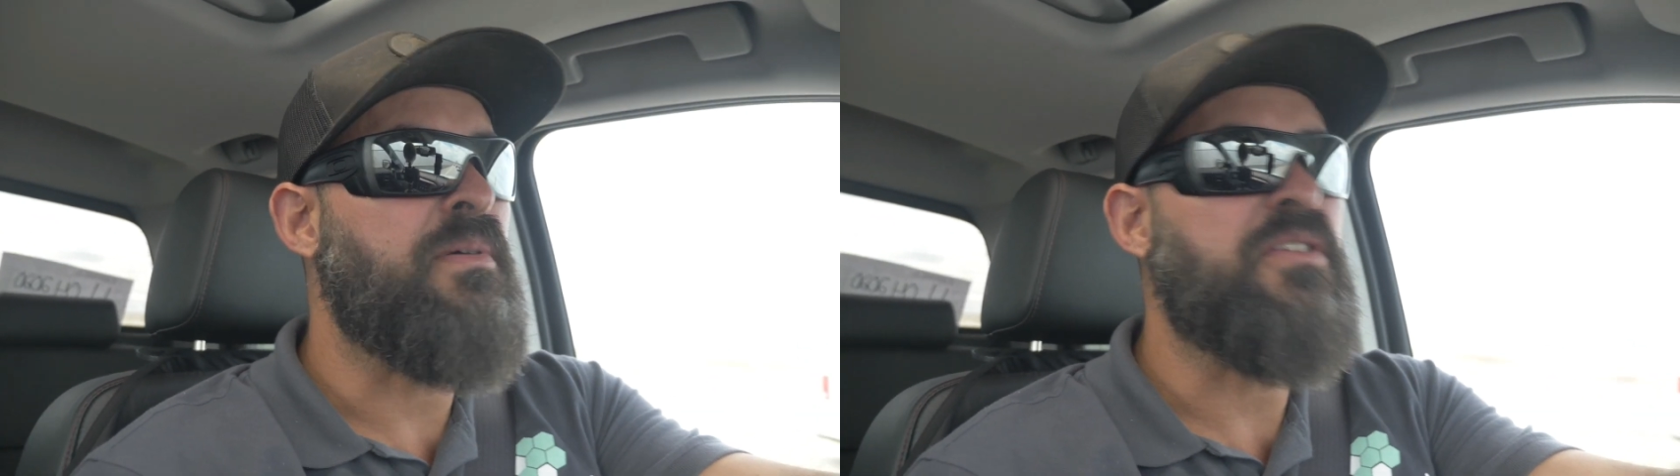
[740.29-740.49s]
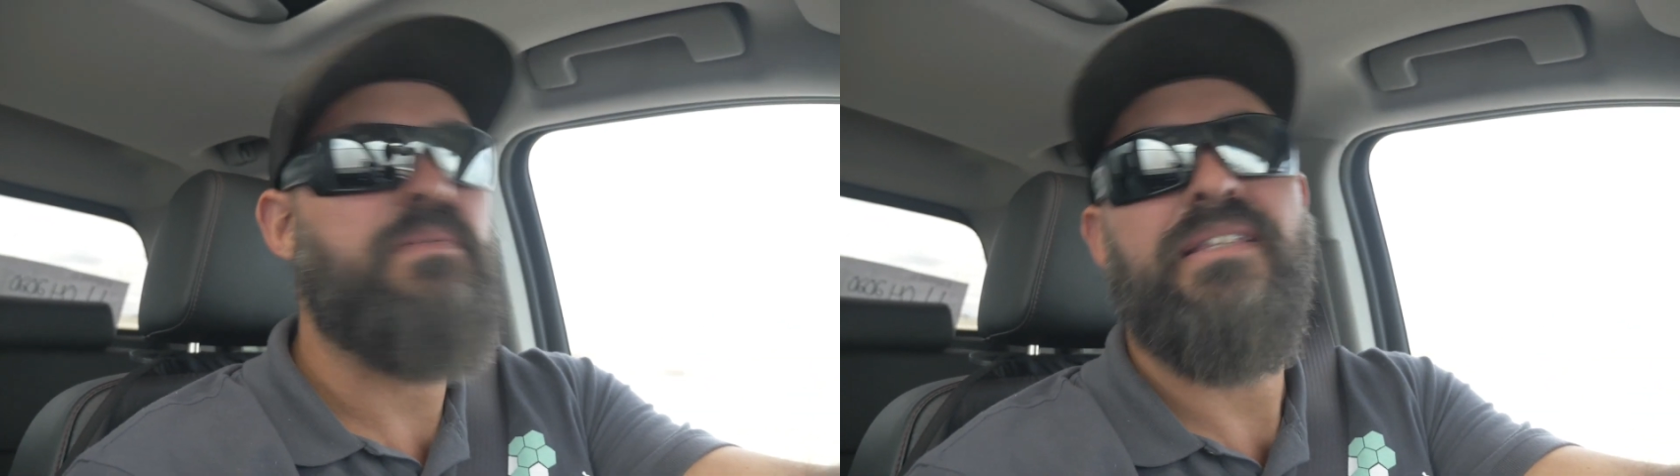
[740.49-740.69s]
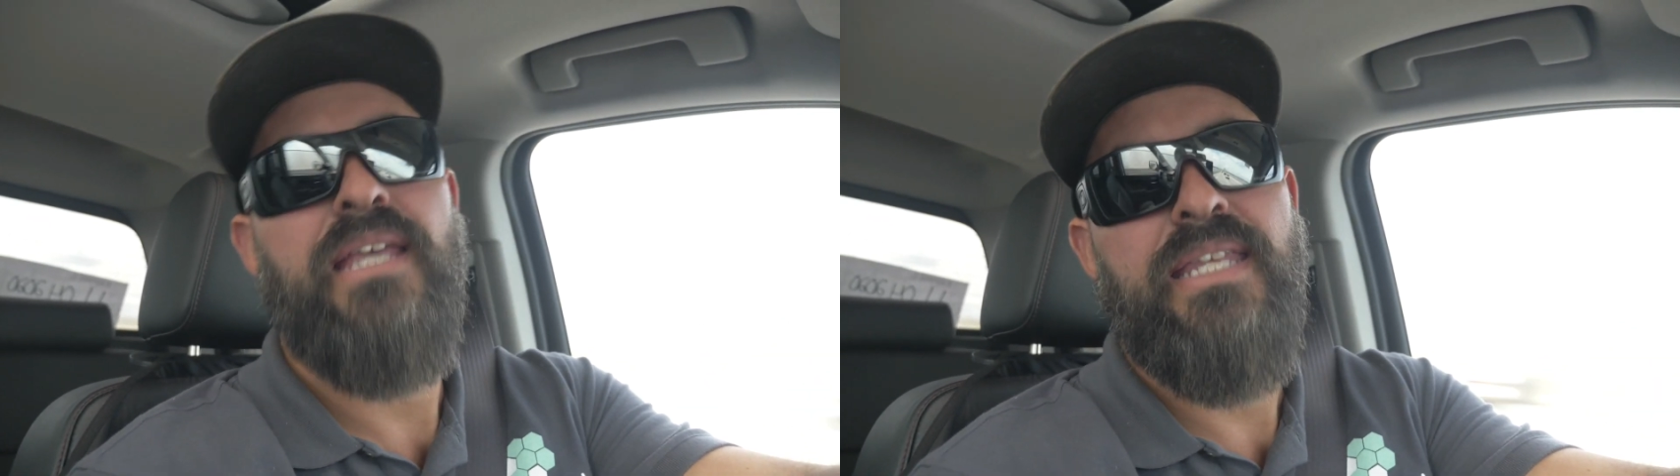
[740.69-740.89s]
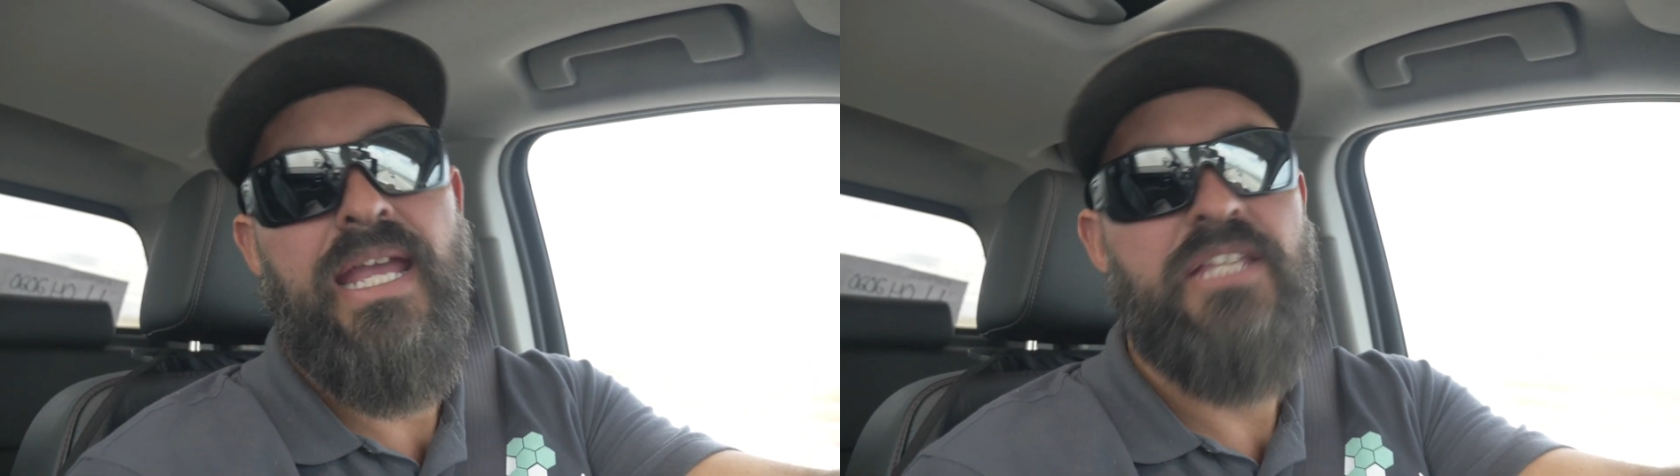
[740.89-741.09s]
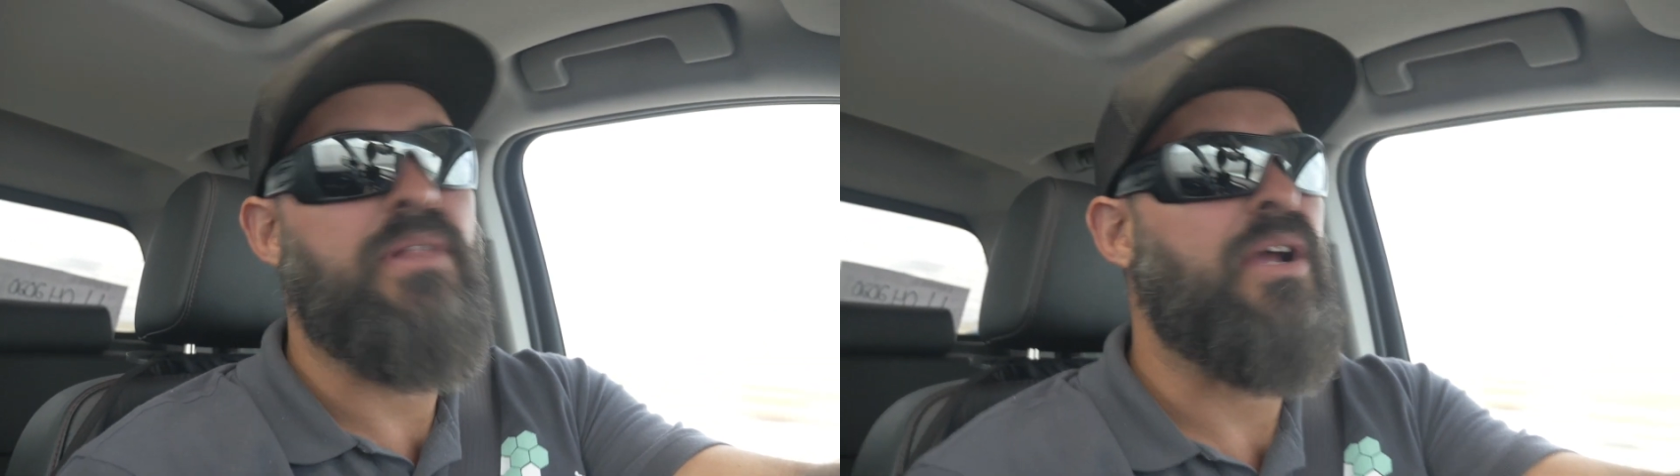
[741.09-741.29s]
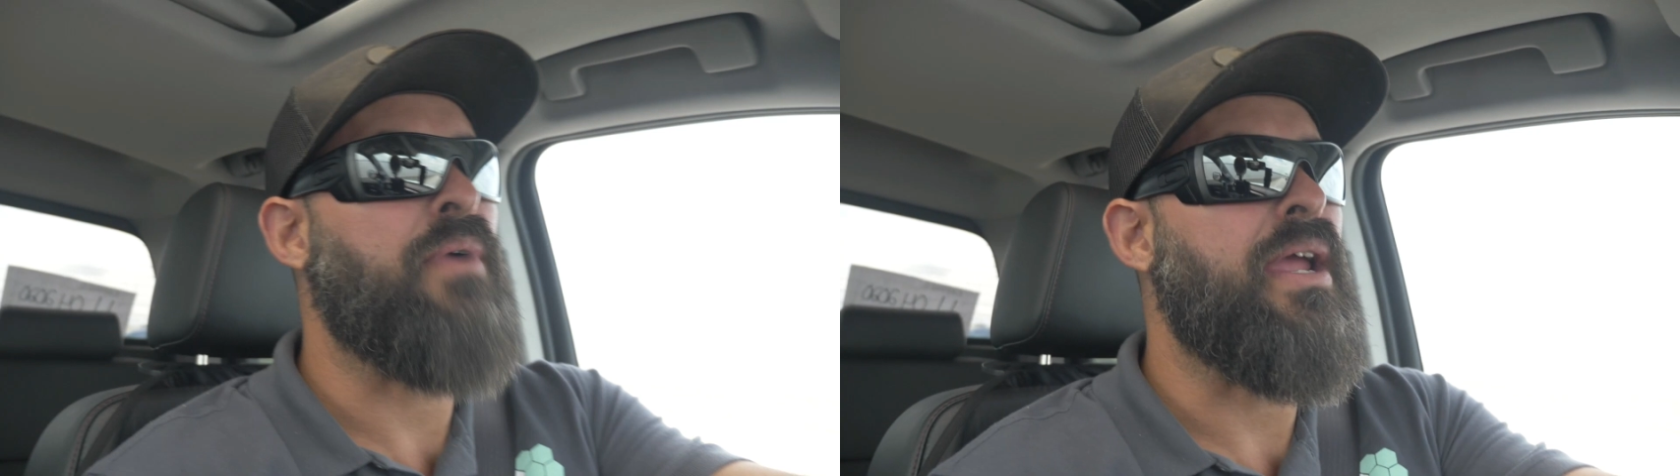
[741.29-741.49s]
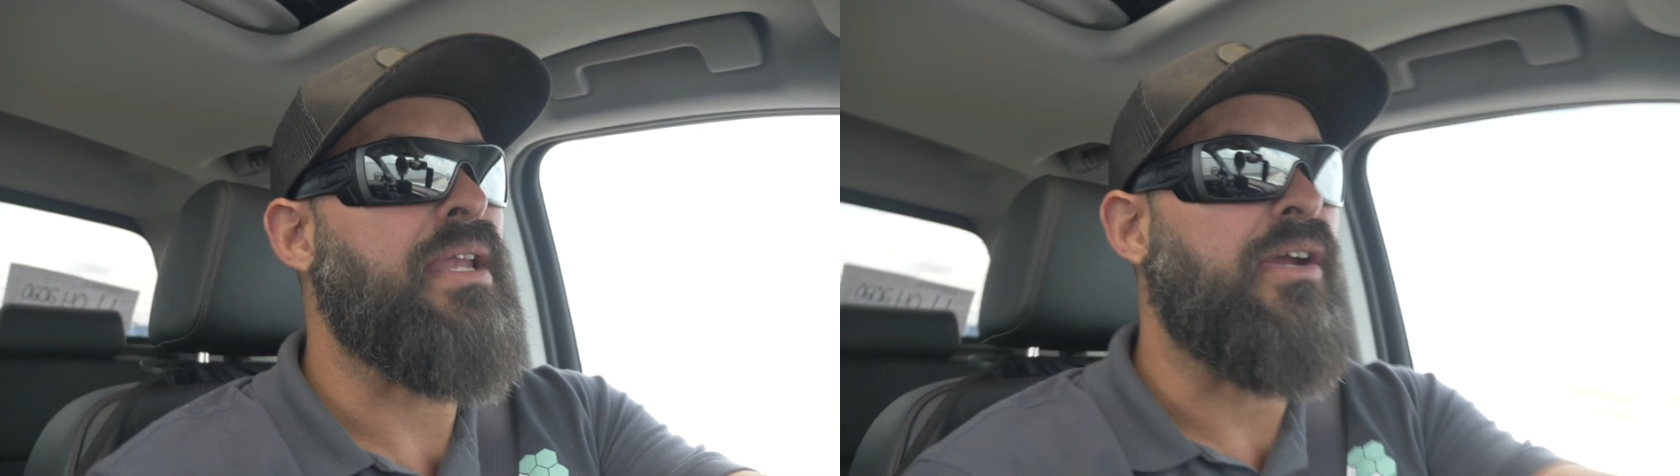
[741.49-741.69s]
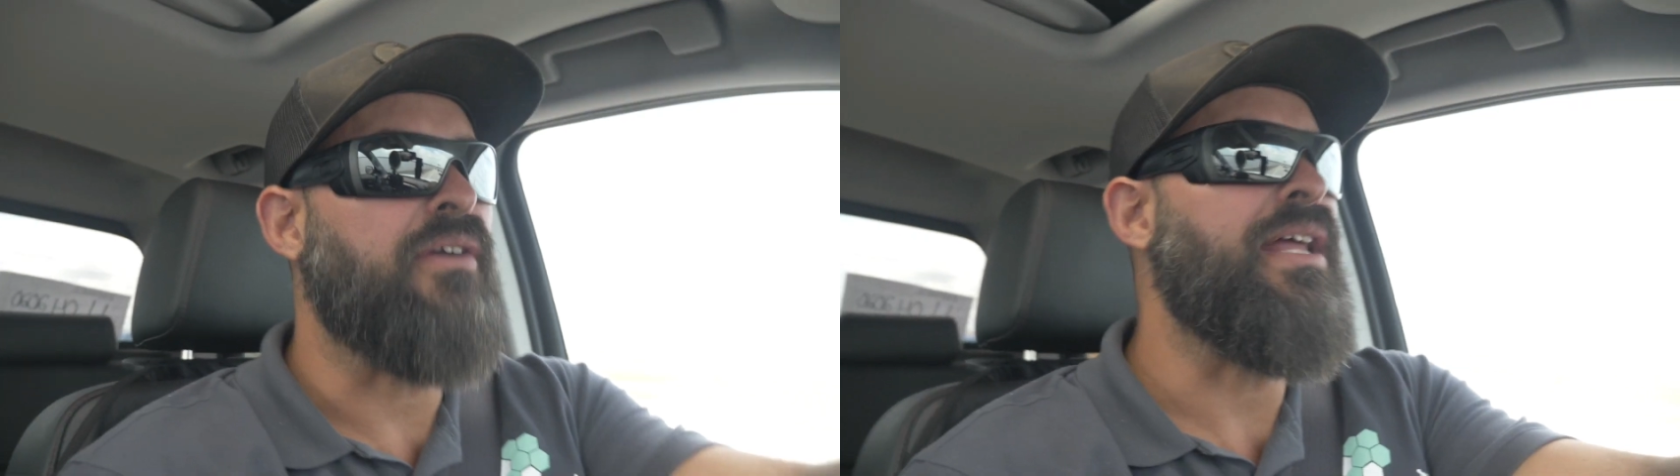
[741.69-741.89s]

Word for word: supposed to be 10 days without rain here.